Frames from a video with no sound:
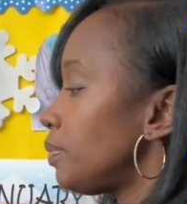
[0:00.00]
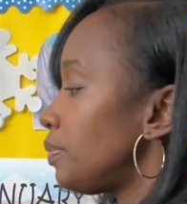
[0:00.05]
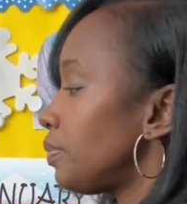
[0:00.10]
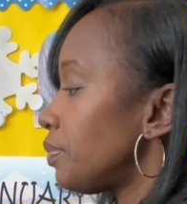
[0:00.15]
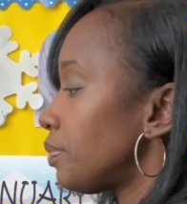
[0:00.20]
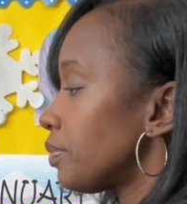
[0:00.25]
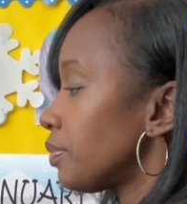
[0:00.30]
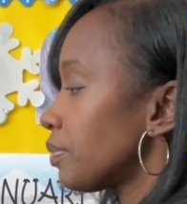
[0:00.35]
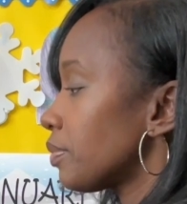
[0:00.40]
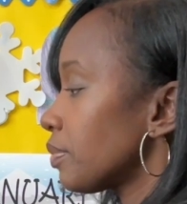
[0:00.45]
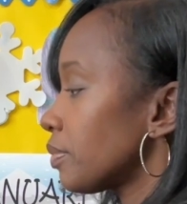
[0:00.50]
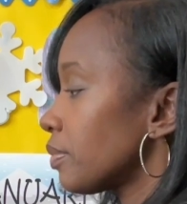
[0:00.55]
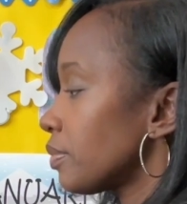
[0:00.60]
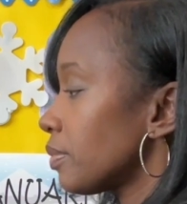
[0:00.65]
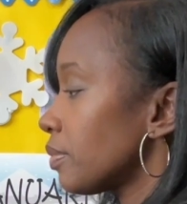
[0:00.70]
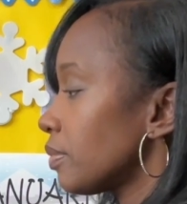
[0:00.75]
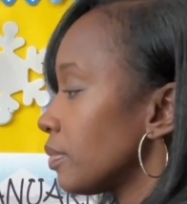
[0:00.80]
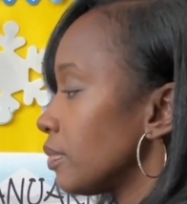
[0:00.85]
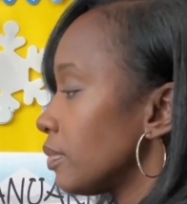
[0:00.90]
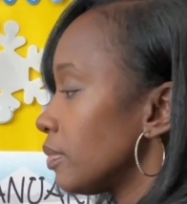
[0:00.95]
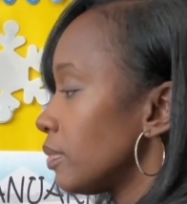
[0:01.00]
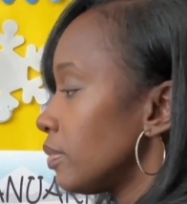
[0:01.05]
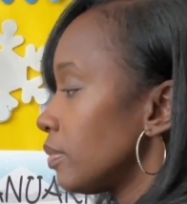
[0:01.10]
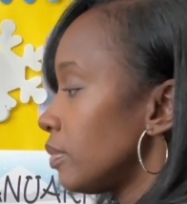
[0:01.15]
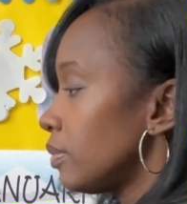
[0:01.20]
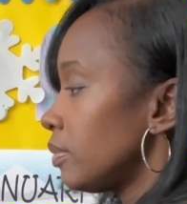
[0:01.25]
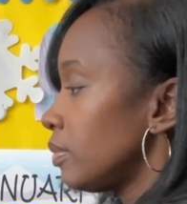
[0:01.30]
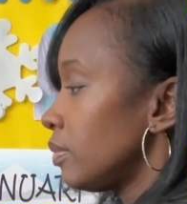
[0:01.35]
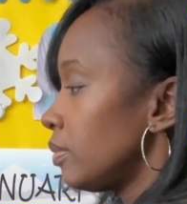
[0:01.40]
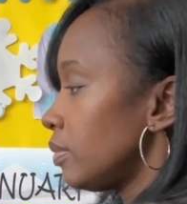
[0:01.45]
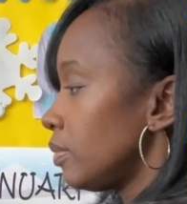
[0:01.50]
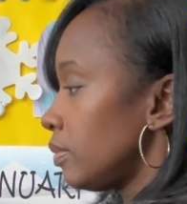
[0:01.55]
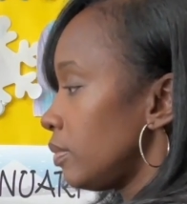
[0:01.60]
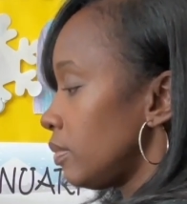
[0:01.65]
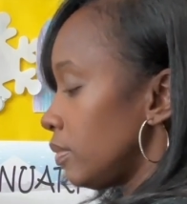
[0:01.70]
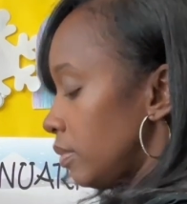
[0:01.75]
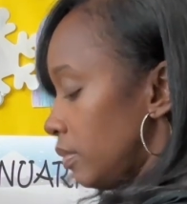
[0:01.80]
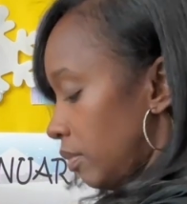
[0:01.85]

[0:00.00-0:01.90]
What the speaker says: Nobody speaks.